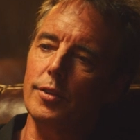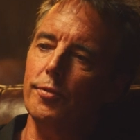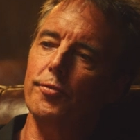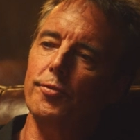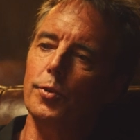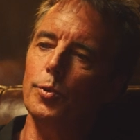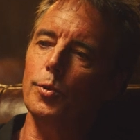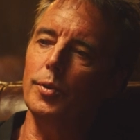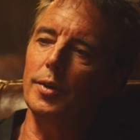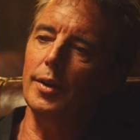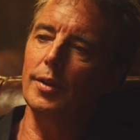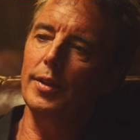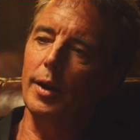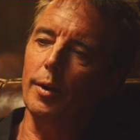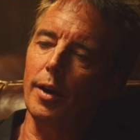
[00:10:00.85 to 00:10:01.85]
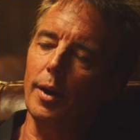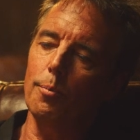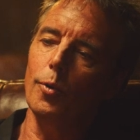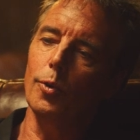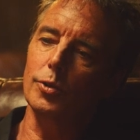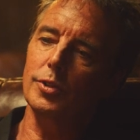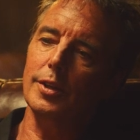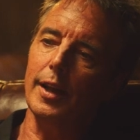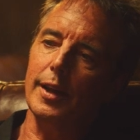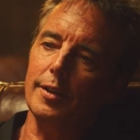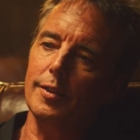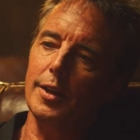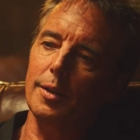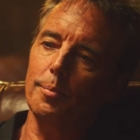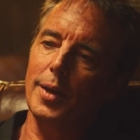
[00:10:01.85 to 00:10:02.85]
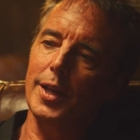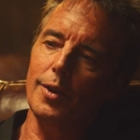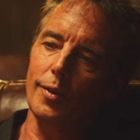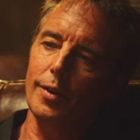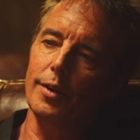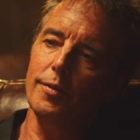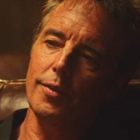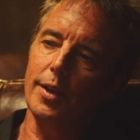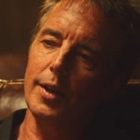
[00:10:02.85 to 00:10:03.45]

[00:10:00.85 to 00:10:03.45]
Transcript: of the food that are most likely to make you live